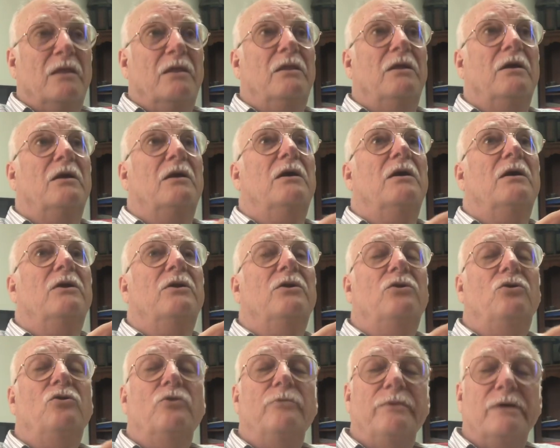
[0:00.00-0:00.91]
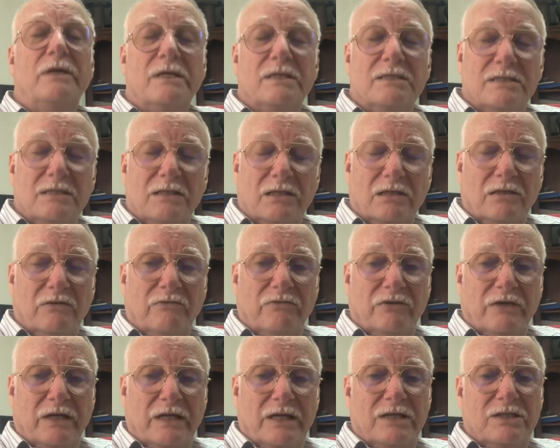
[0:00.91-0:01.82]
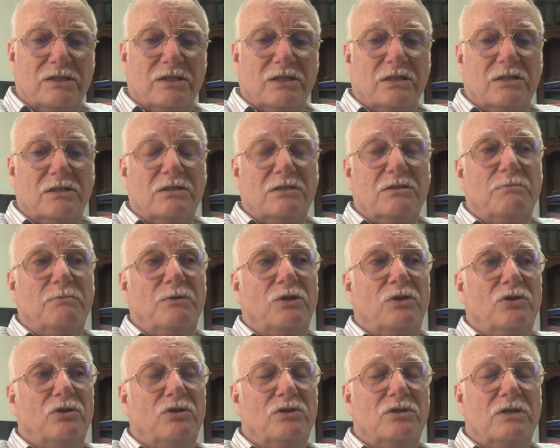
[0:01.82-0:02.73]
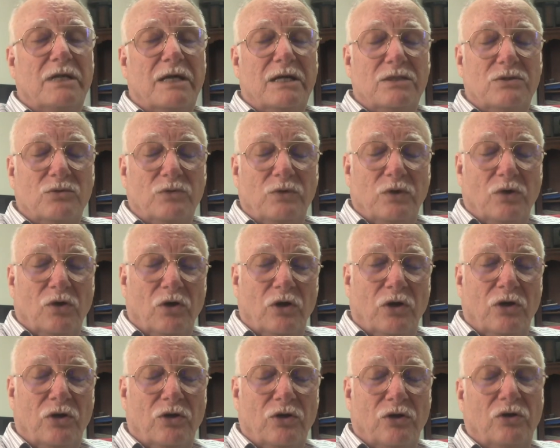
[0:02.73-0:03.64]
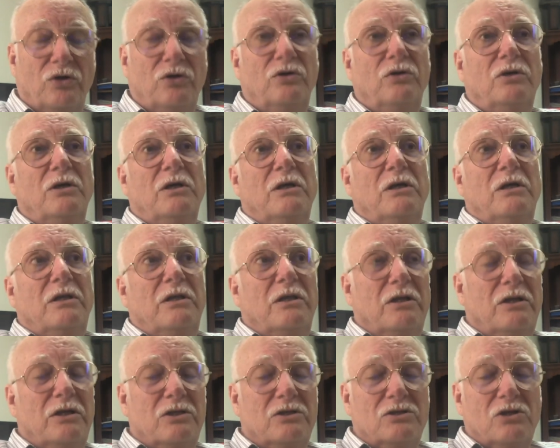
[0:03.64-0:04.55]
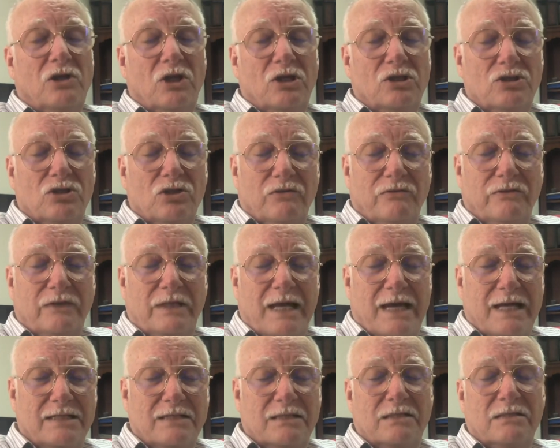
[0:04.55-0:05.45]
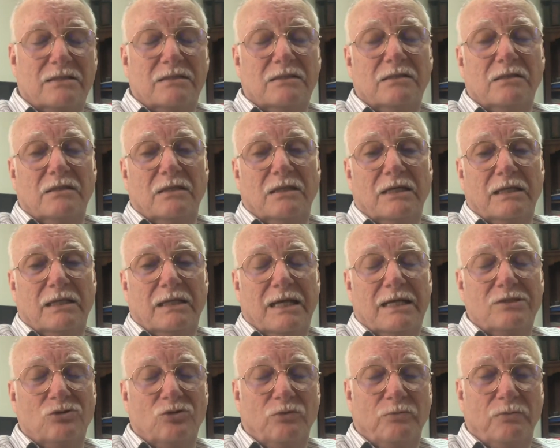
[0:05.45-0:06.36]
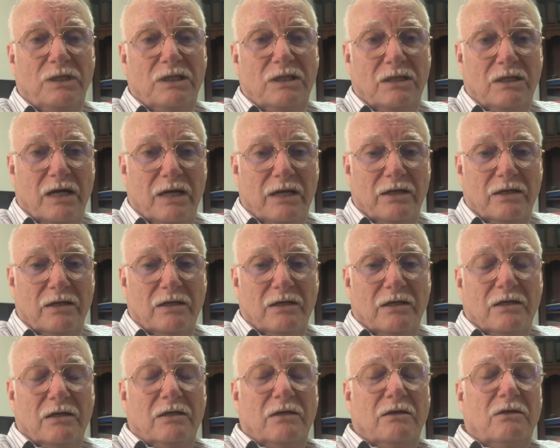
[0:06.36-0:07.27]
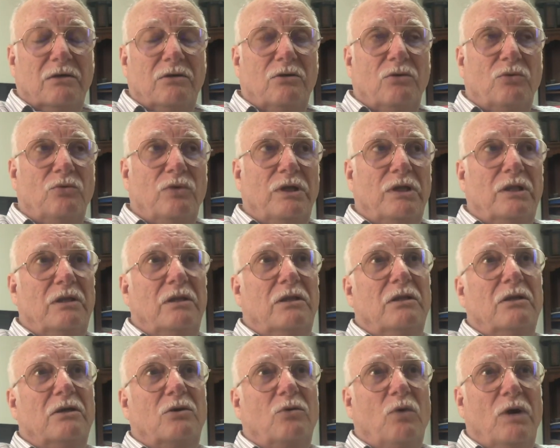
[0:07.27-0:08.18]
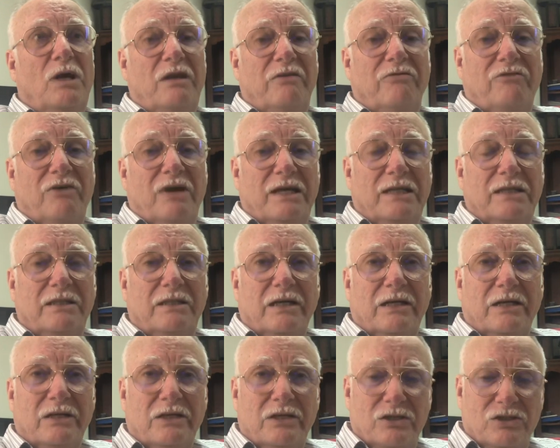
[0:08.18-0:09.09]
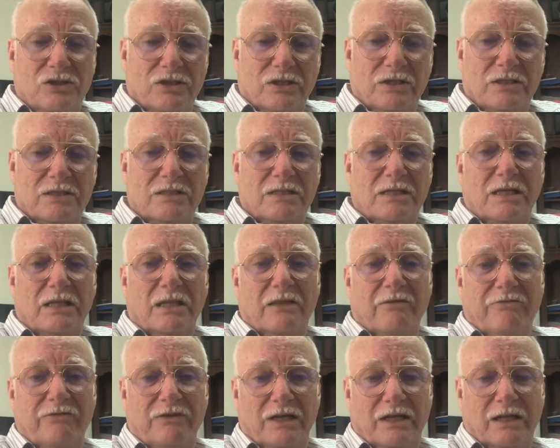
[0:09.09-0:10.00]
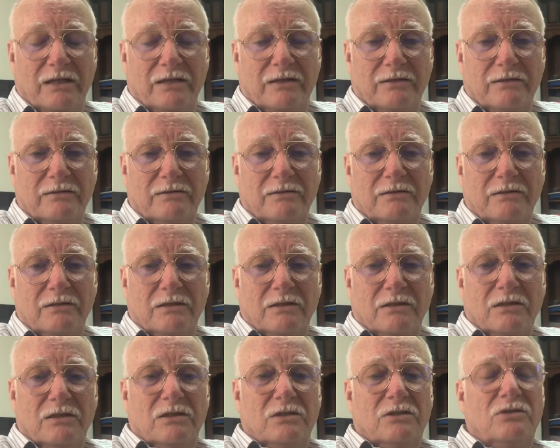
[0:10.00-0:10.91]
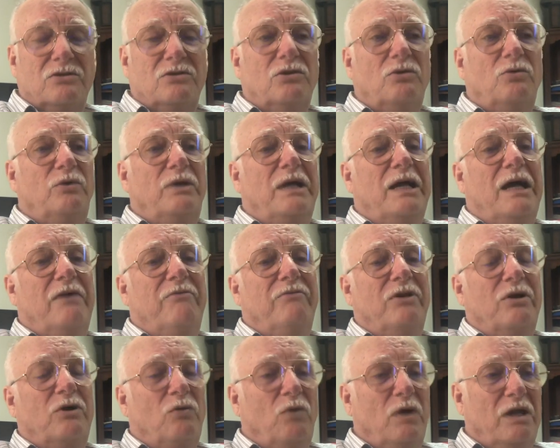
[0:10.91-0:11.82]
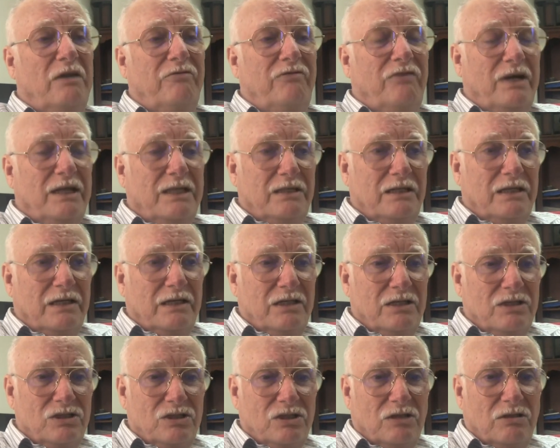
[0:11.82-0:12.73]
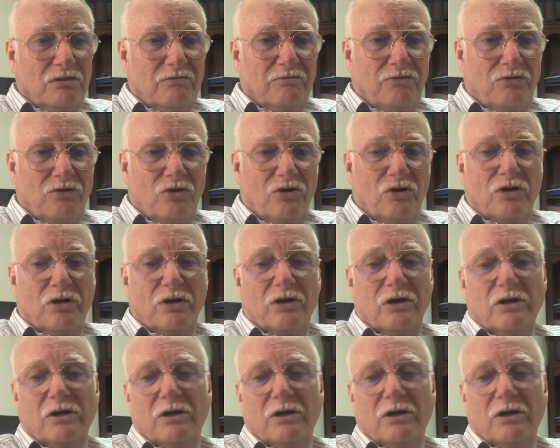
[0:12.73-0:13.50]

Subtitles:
There are numerous certifications because, as we all know, there is lots of tasks that has to be done with qualified technicians in the field. So we have a qualified technician for